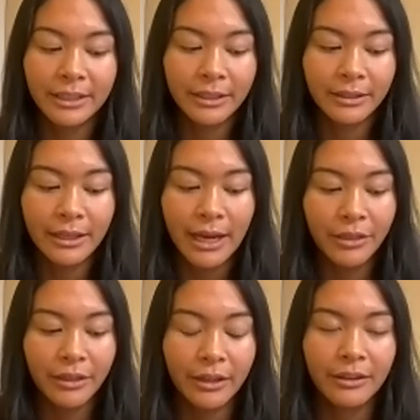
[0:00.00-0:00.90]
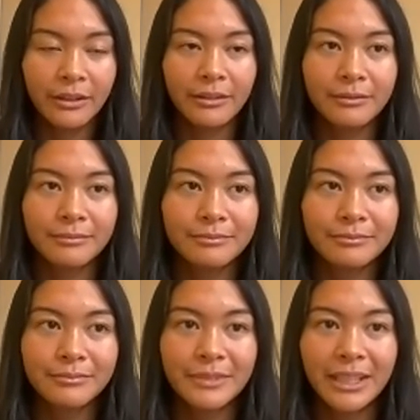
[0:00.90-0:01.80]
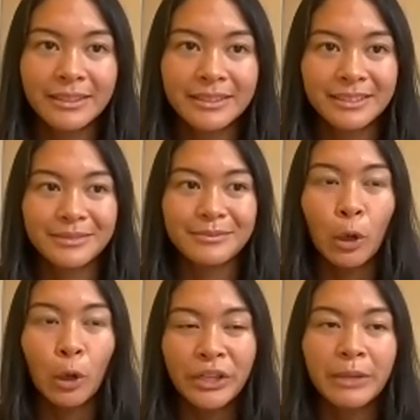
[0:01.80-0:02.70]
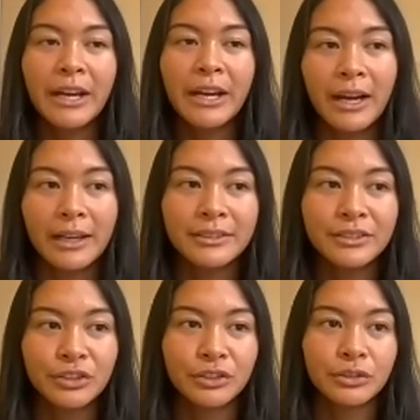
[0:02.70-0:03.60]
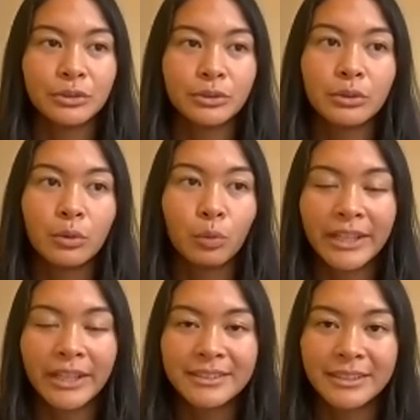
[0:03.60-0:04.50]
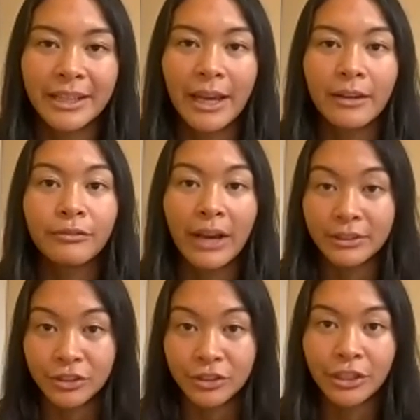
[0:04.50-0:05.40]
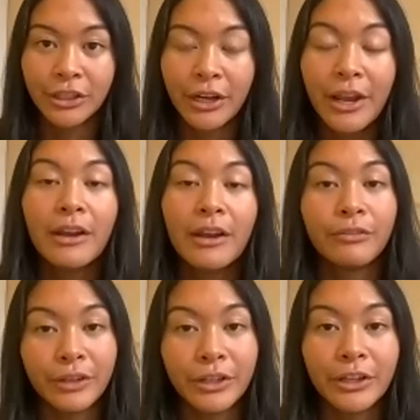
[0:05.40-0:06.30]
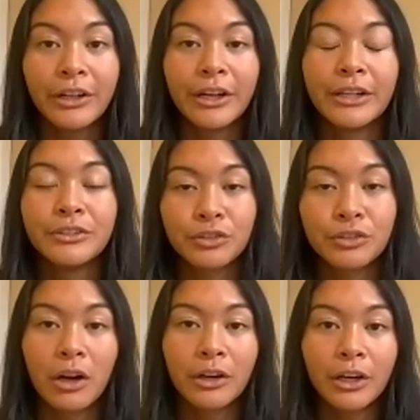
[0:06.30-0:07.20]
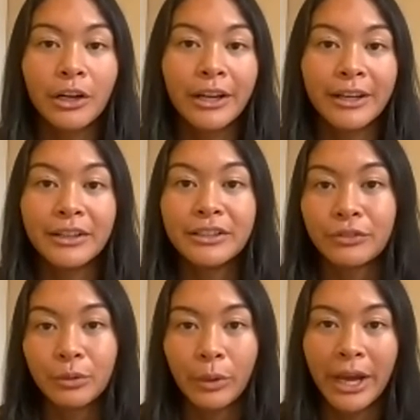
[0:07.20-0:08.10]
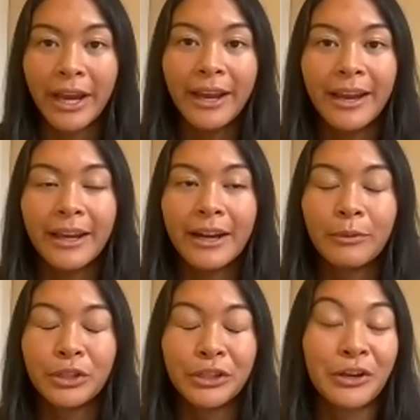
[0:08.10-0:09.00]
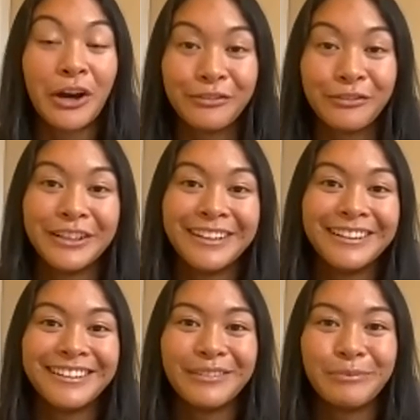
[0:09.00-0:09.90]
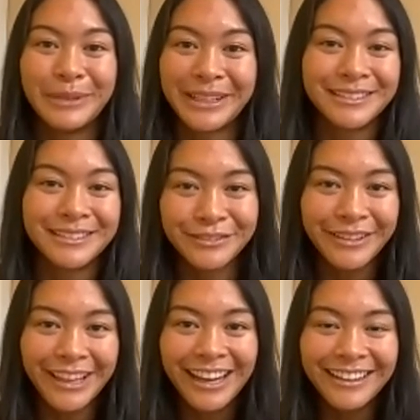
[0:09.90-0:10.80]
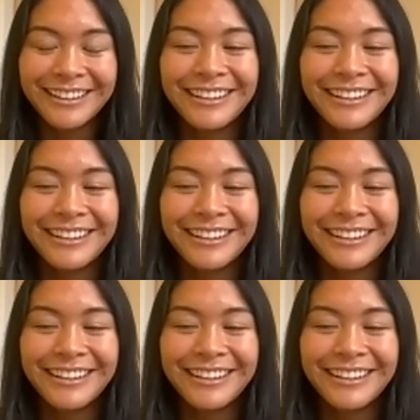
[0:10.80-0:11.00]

And I think it's opening my eyes to ways to get faster, fitter, and stronger in a different way. And I'm really confident because of that.